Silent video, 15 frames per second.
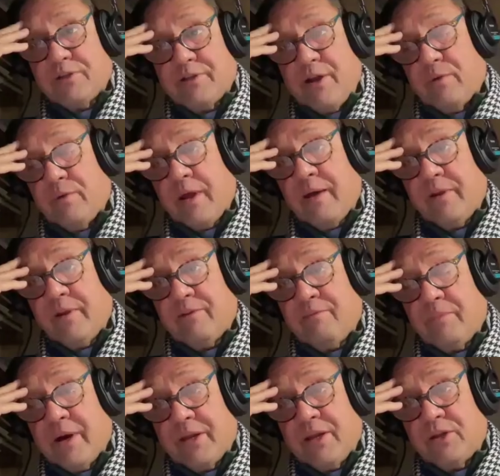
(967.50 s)
because they don't have enough
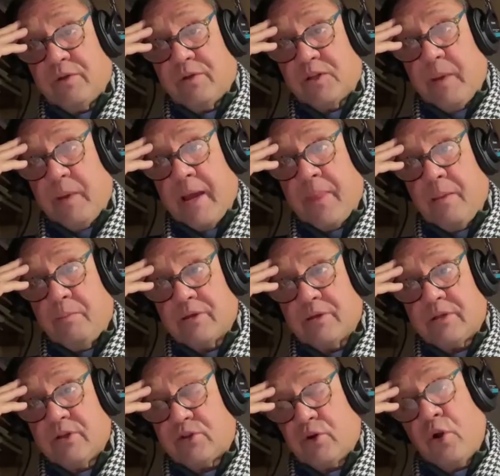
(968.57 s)
money to expand the
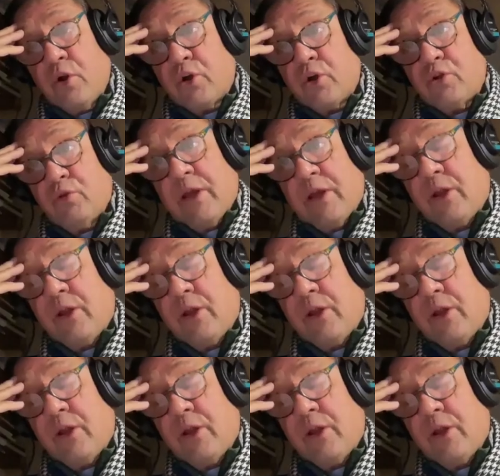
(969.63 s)
business, nor do they